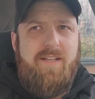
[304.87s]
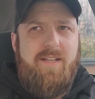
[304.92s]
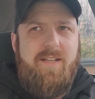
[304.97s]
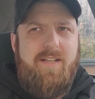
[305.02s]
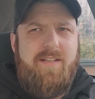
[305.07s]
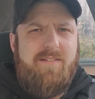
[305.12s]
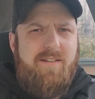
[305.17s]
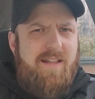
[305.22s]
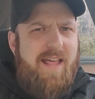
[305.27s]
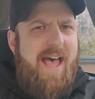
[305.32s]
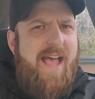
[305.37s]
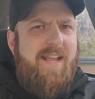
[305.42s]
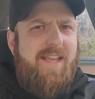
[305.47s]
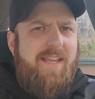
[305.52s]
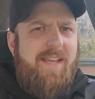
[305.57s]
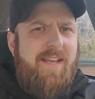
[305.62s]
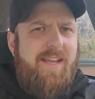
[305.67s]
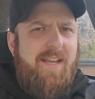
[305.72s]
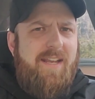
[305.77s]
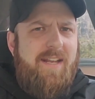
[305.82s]
is
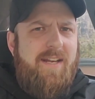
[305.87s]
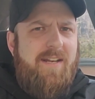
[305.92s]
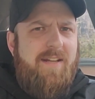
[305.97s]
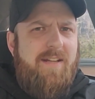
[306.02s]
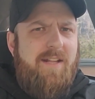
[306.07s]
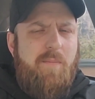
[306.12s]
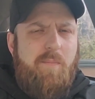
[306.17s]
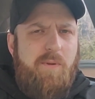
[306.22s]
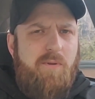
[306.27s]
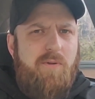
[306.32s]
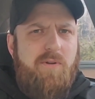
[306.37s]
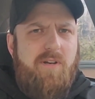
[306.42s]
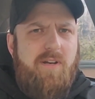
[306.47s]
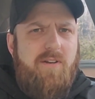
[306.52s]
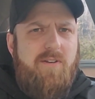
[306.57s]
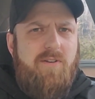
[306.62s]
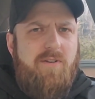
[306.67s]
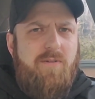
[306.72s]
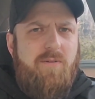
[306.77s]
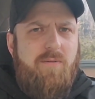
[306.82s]
lacking in the
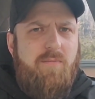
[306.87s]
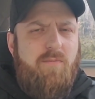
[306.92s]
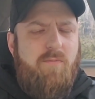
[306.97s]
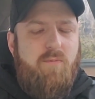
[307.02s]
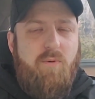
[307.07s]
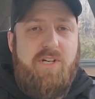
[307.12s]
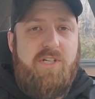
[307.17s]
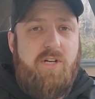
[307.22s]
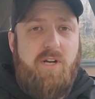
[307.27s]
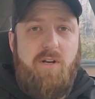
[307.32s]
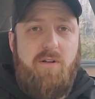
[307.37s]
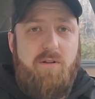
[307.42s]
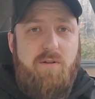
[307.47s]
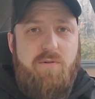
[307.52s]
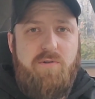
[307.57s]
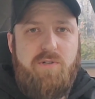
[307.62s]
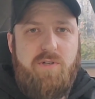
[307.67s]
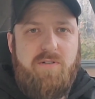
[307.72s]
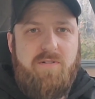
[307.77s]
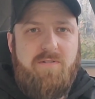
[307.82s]
ability to reach a
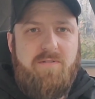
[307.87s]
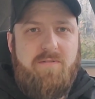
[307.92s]
conclusion.